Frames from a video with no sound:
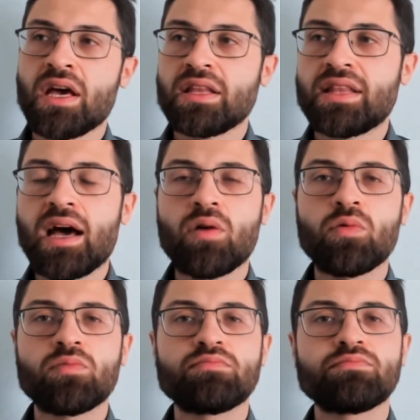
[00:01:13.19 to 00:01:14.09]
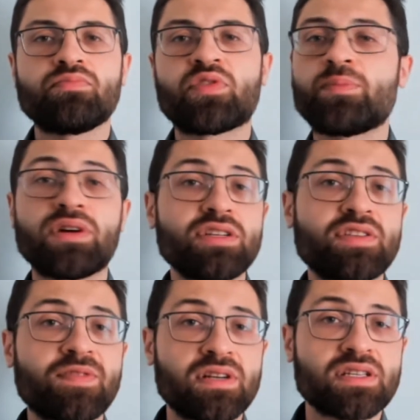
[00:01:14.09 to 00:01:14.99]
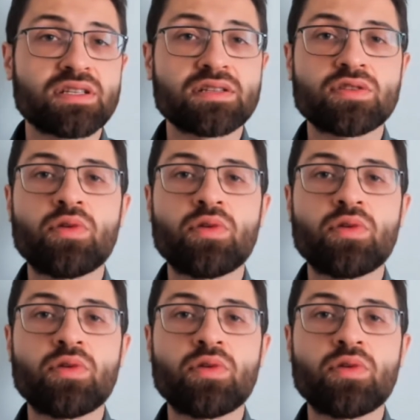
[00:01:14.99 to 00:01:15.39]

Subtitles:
Now, for birds, for instance,